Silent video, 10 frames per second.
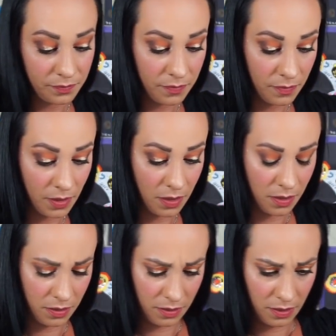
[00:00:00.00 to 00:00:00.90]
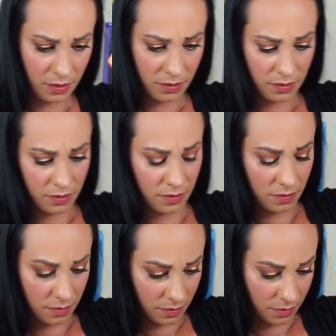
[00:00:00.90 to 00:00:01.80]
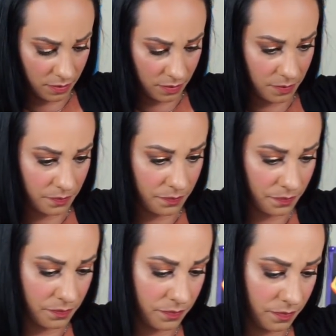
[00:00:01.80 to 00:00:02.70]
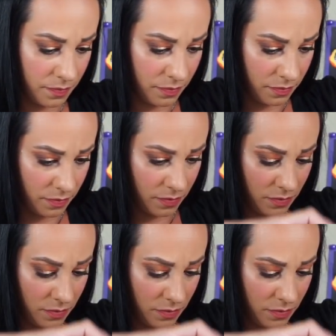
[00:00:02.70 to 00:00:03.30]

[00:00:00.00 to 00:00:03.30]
[no speech]